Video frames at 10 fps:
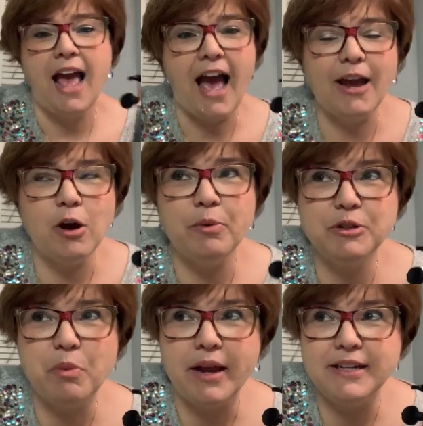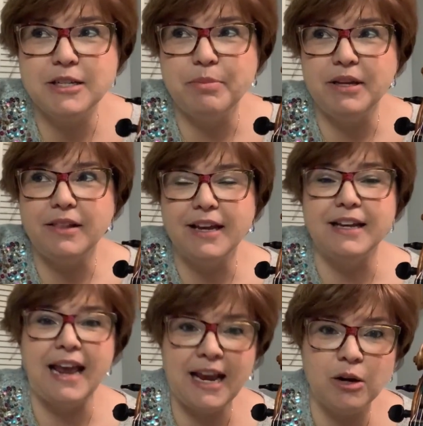I always wanted to be like
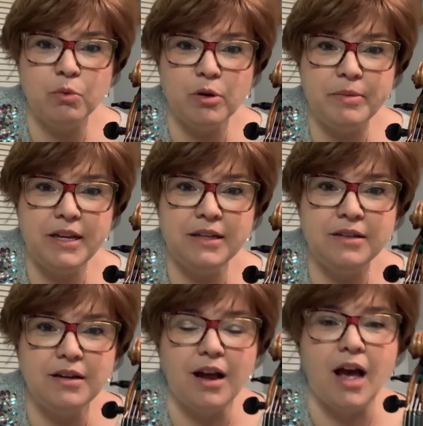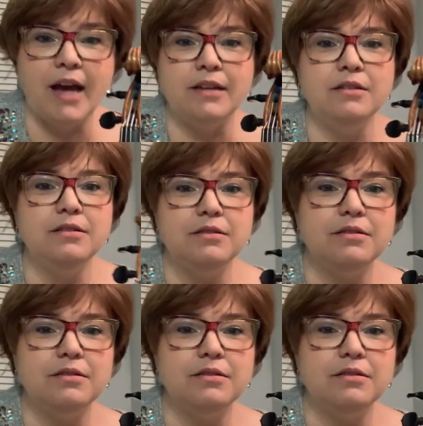an anchor woman on